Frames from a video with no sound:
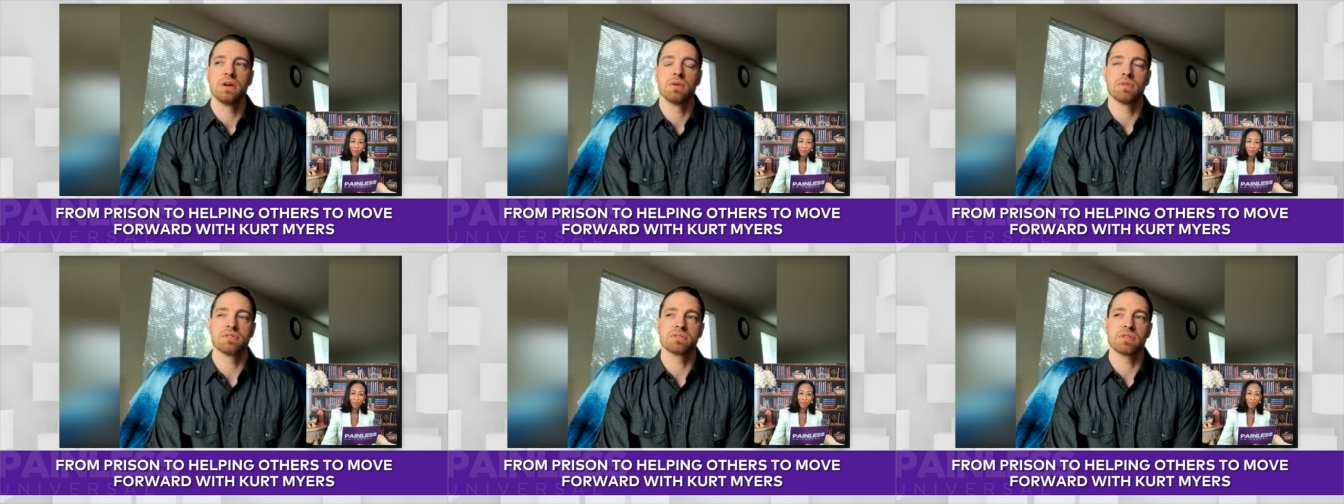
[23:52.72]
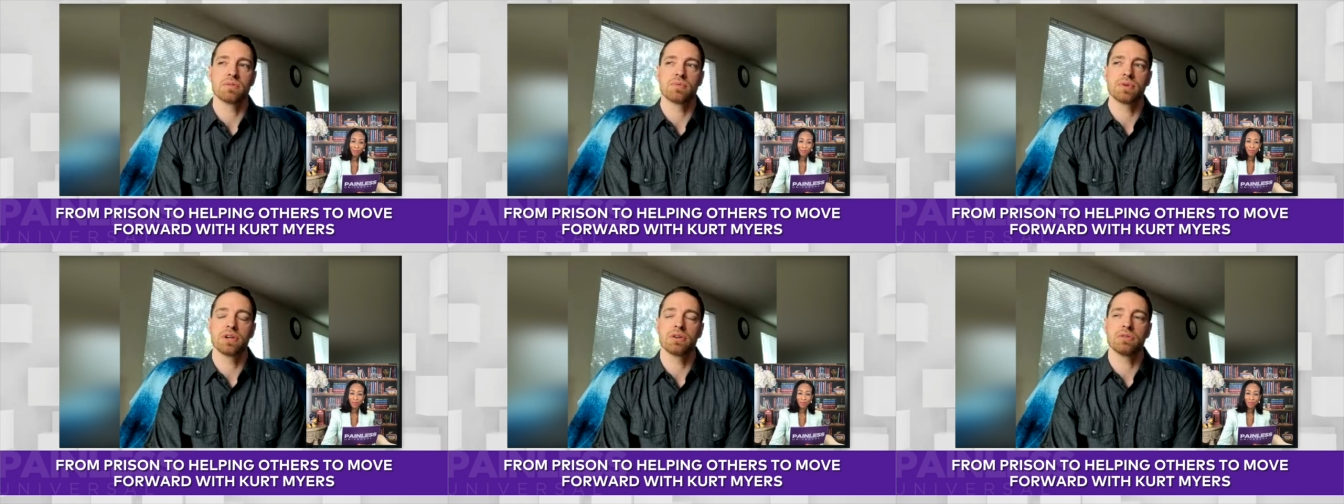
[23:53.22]
was a
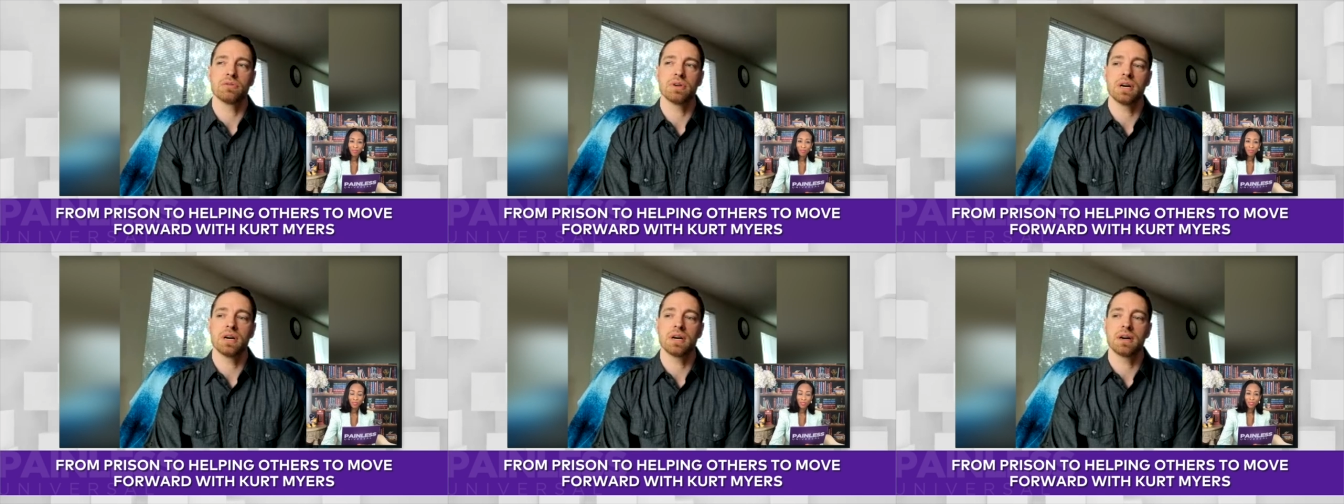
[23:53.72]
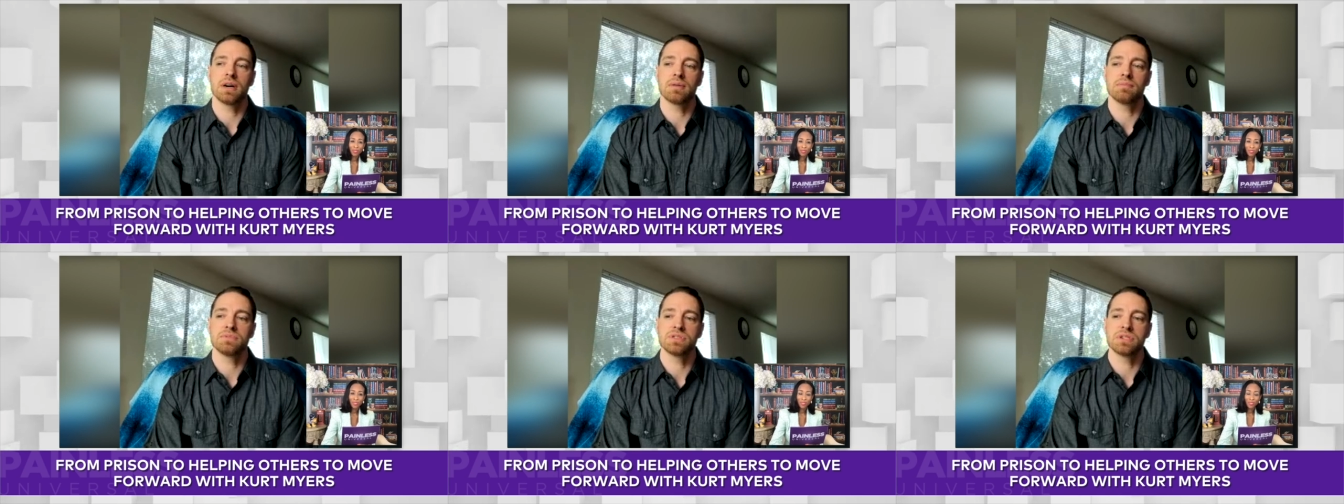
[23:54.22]
real
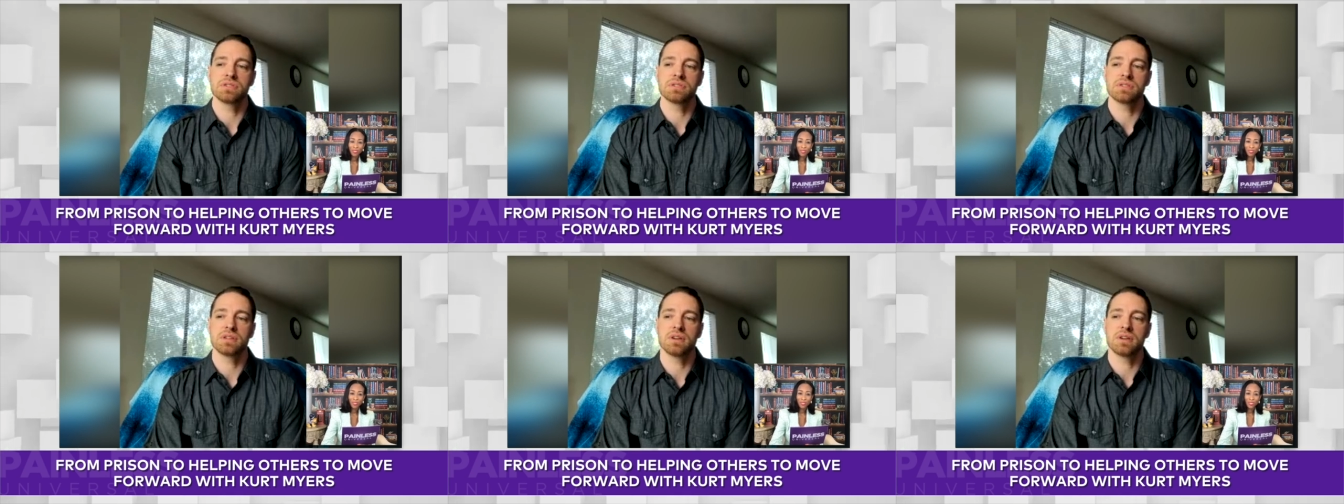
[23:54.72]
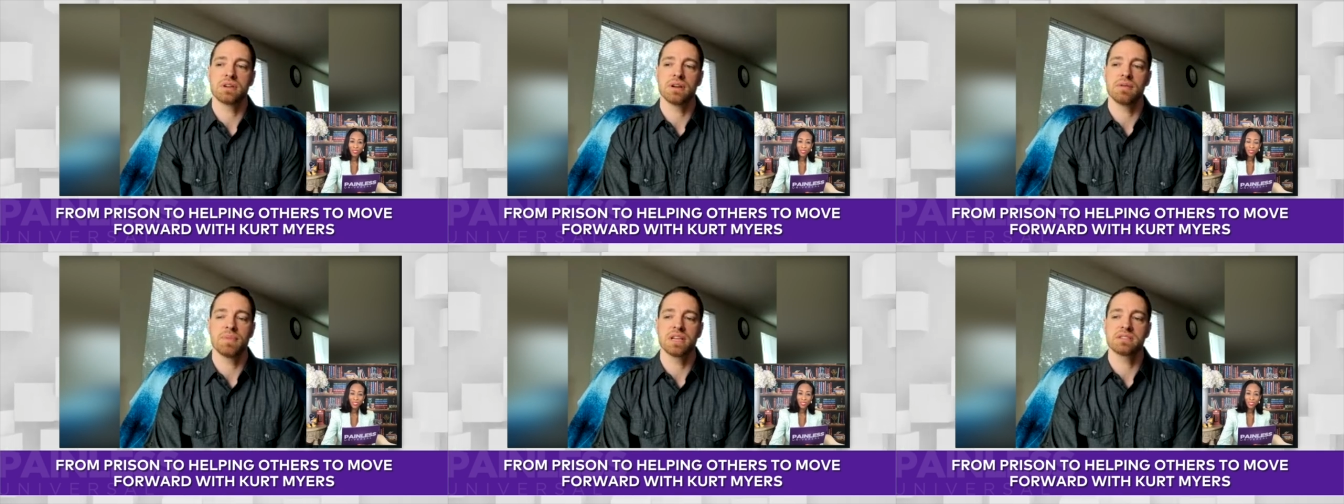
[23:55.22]
um, just uh,
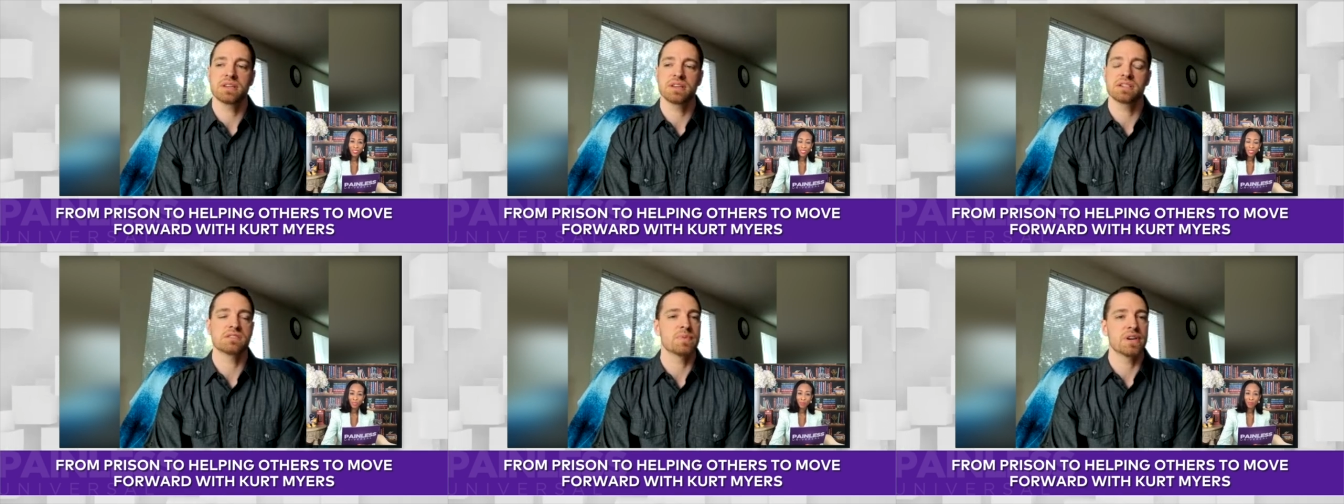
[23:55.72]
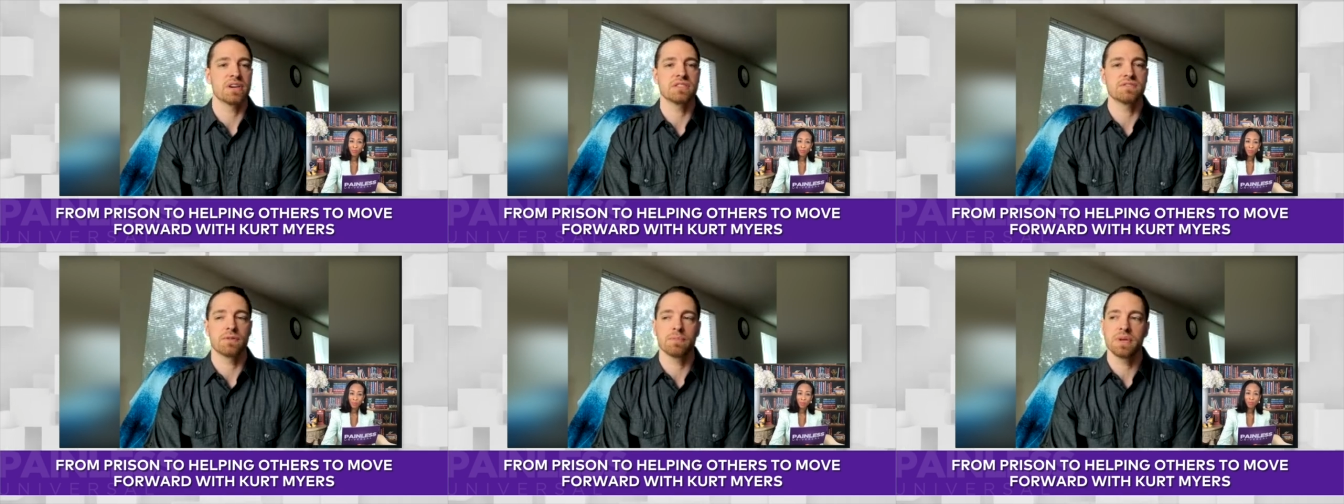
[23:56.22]
amazing
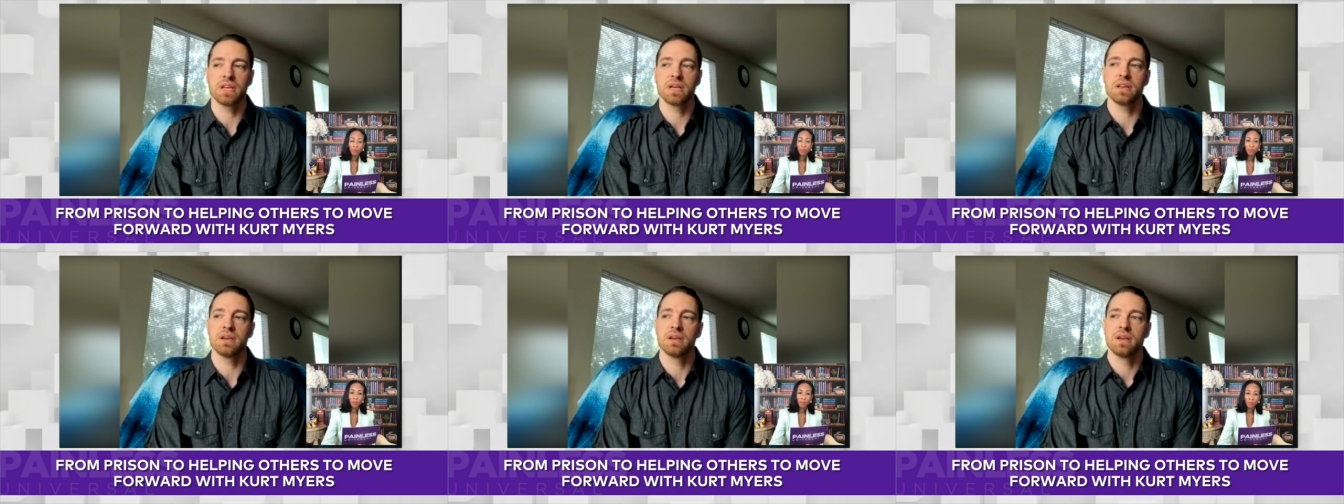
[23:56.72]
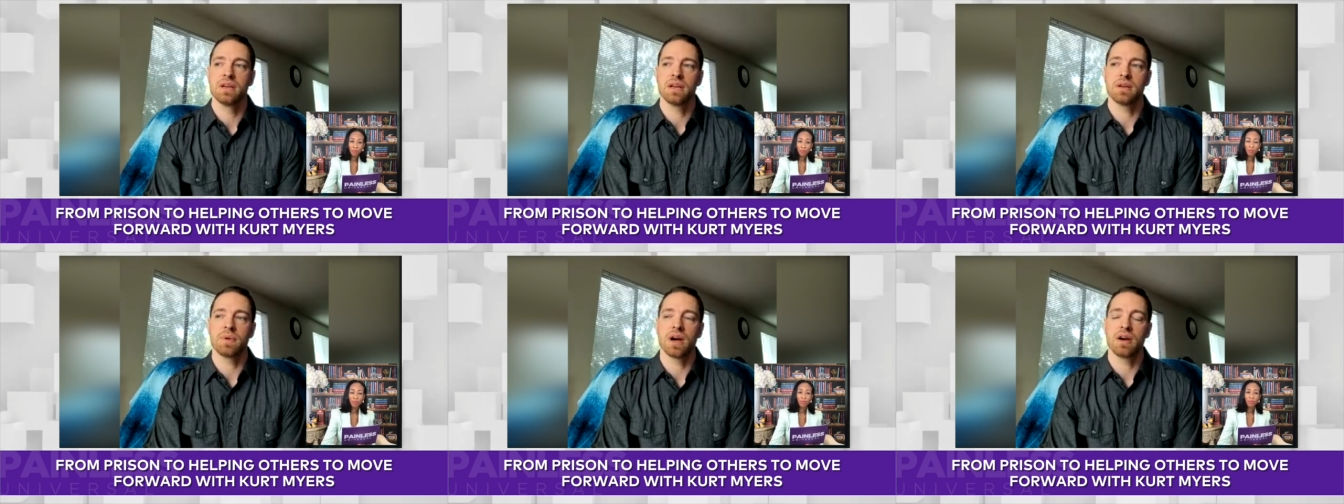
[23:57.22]
experience for me
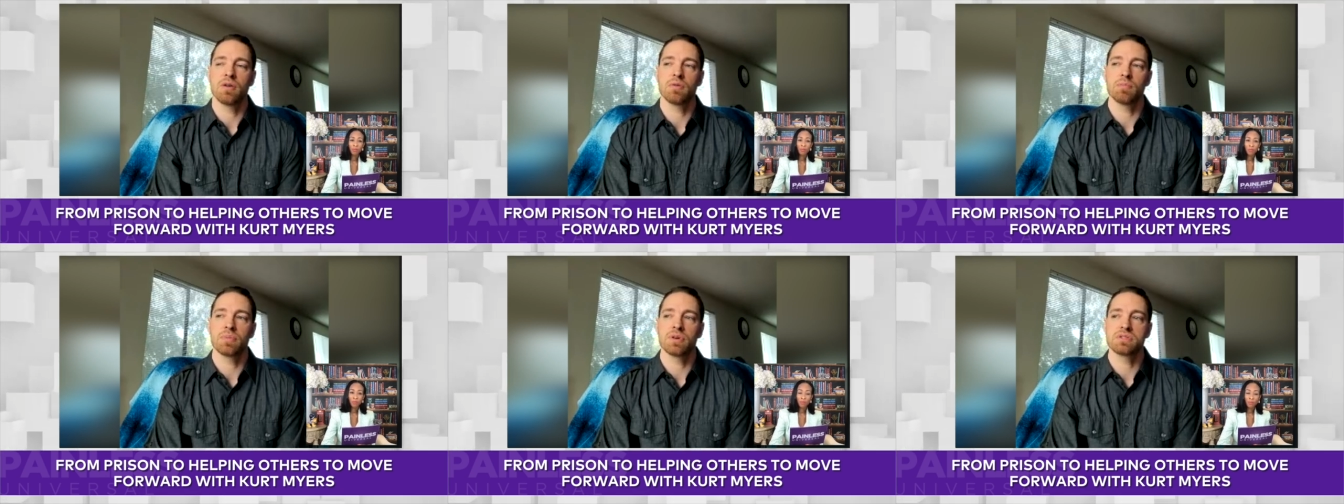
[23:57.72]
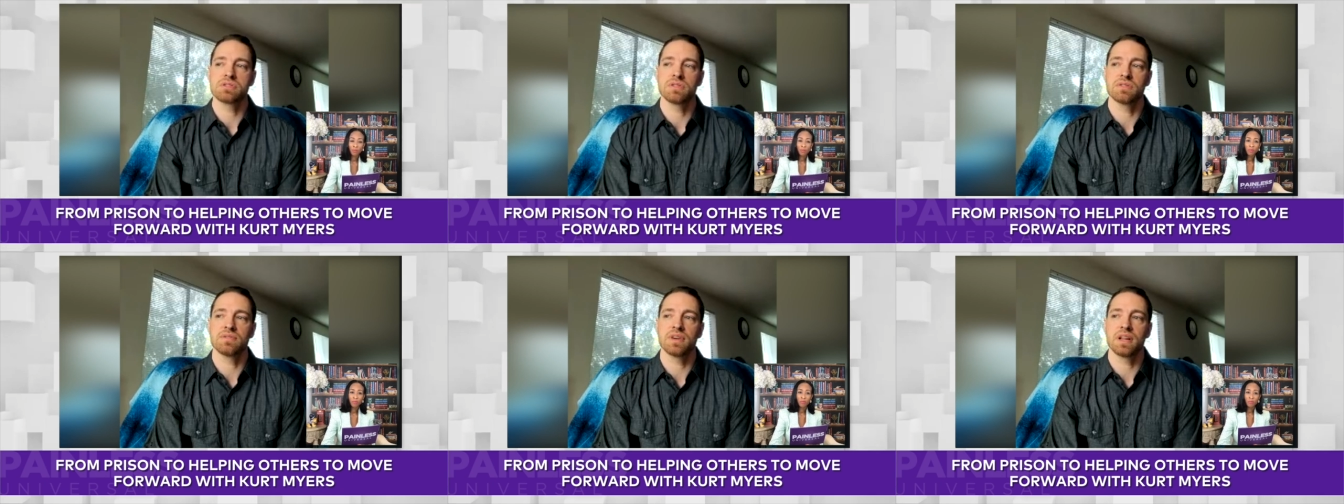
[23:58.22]
in my own
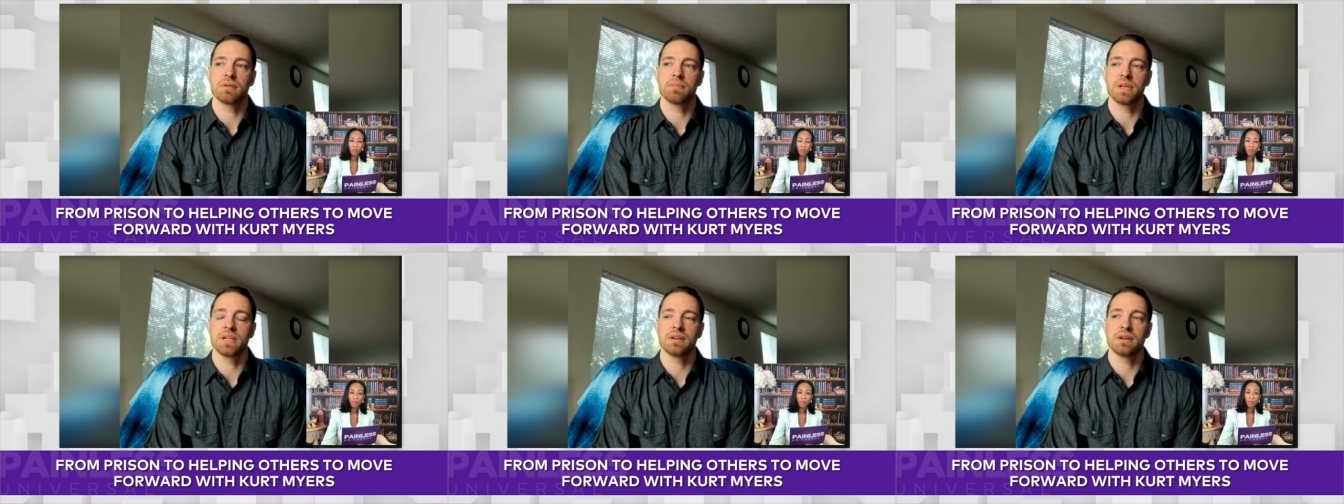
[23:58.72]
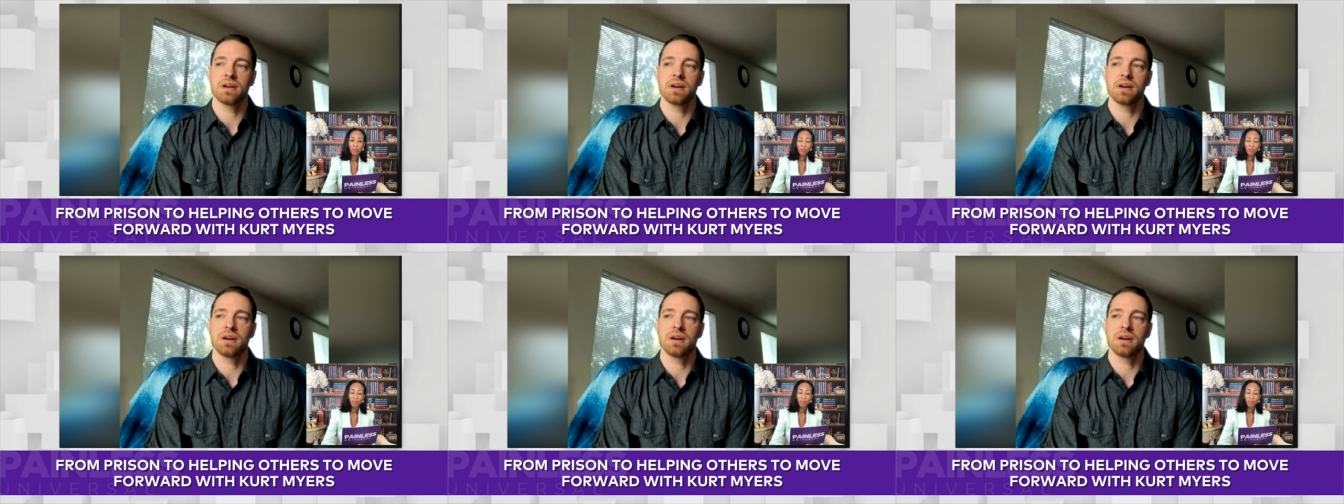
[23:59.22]
personal development.